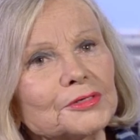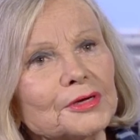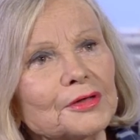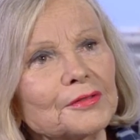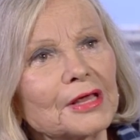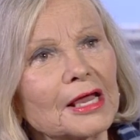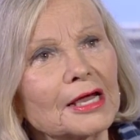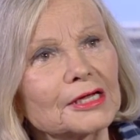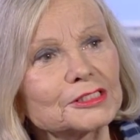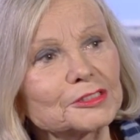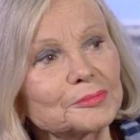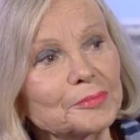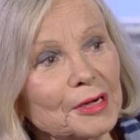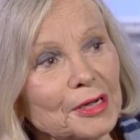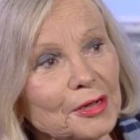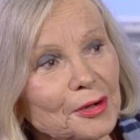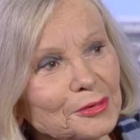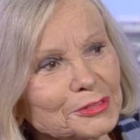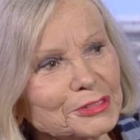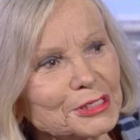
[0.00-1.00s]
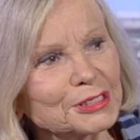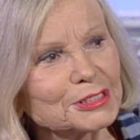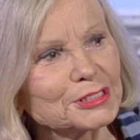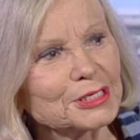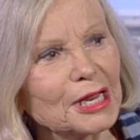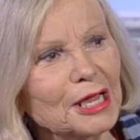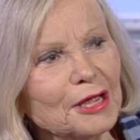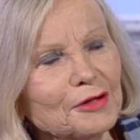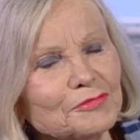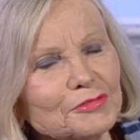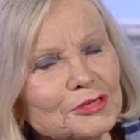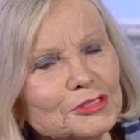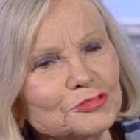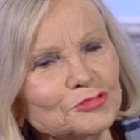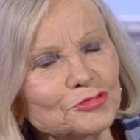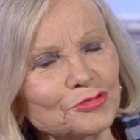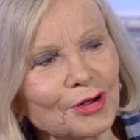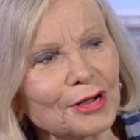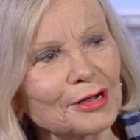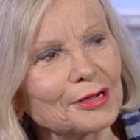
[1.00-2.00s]
you know, the antibiotics and every
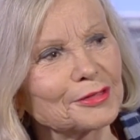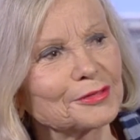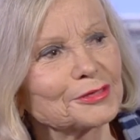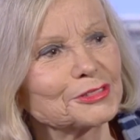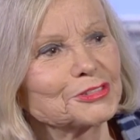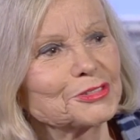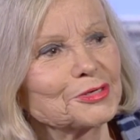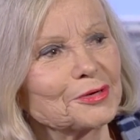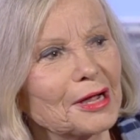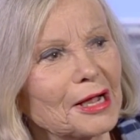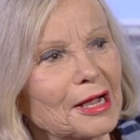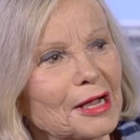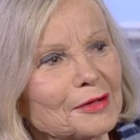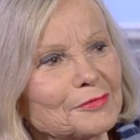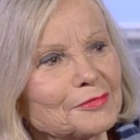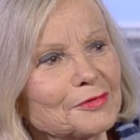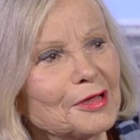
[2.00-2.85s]
drug that you have,